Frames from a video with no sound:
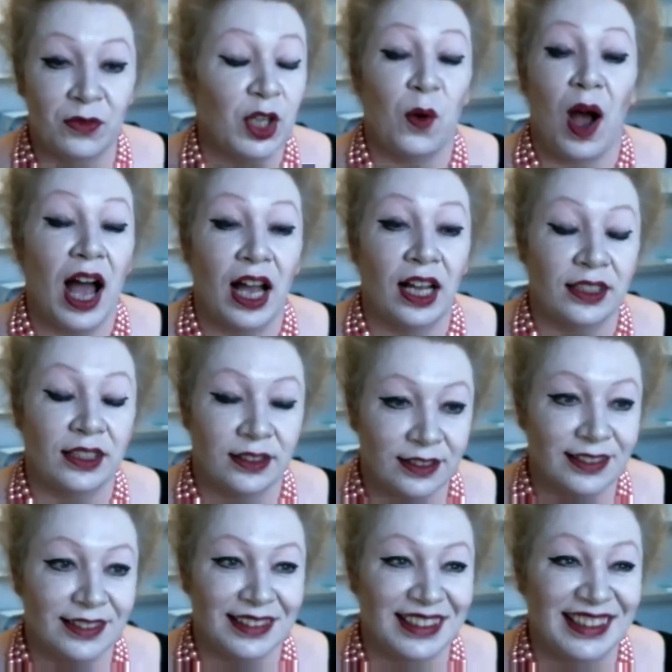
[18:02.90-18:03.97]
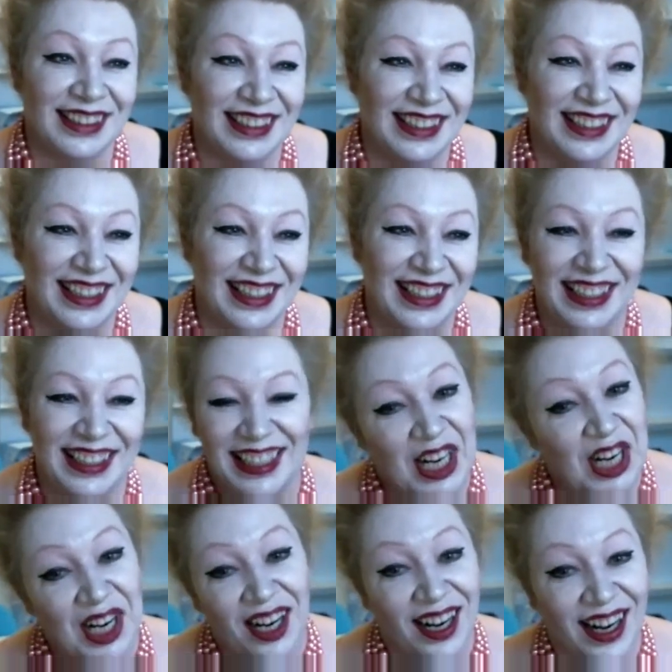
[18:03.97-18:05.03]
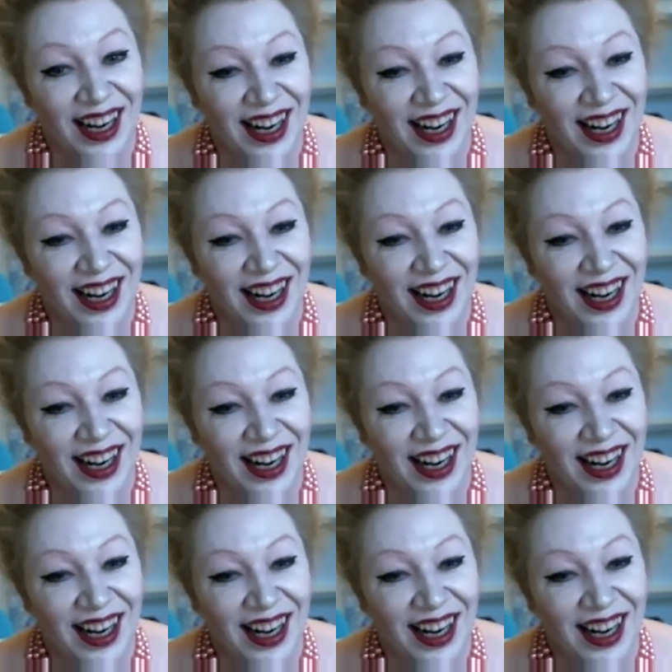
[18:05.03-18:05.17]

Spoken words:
you know, it was just like I had youthful